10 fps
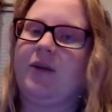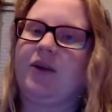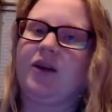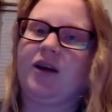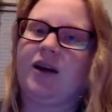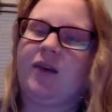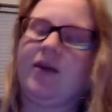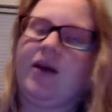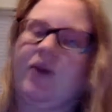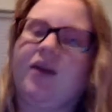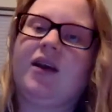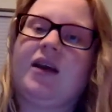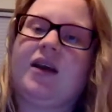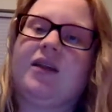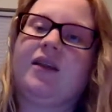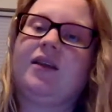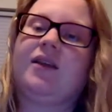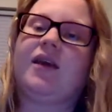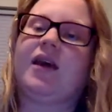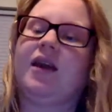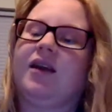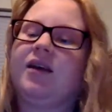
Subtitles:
was talking about. That